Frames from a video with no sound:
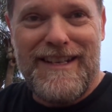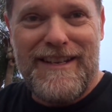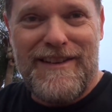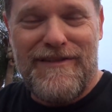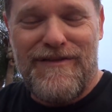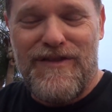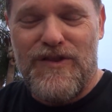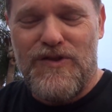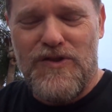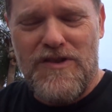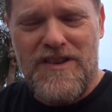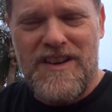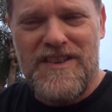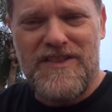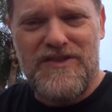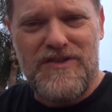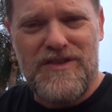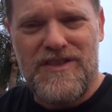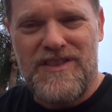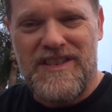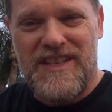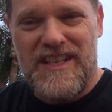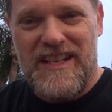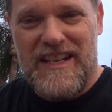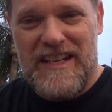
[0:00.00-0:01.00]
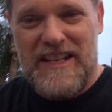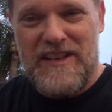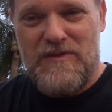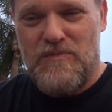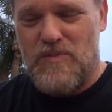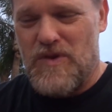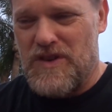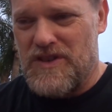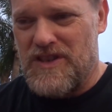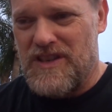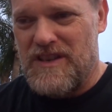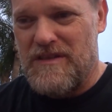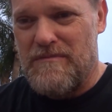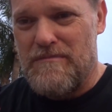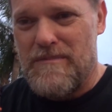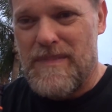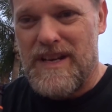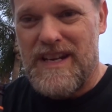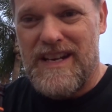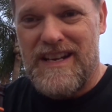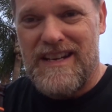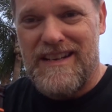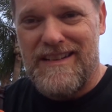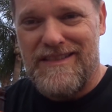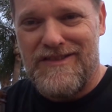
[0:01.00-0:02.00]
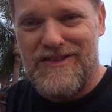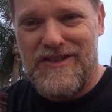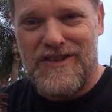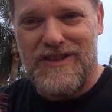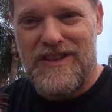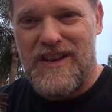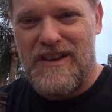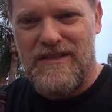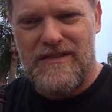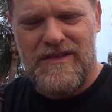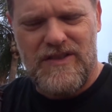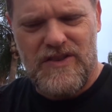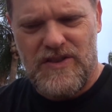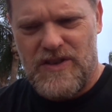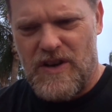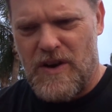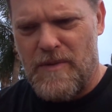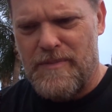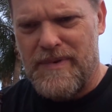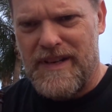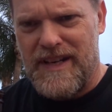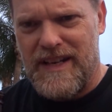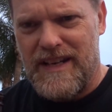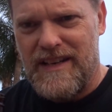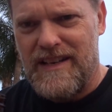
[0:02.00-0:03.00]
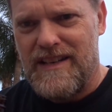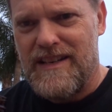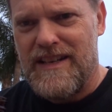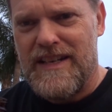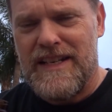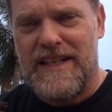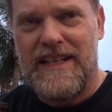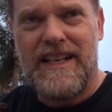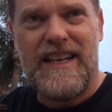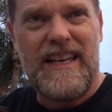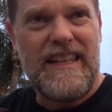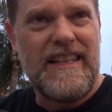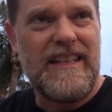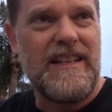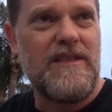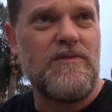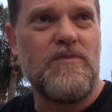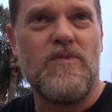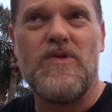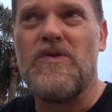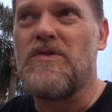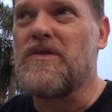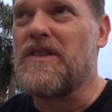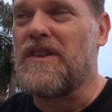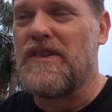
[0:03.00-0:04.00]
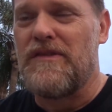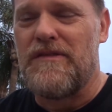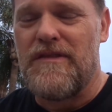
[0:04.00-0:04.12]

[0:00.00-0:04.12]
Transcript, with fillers: If you're interested in watching me just going shopping and then walking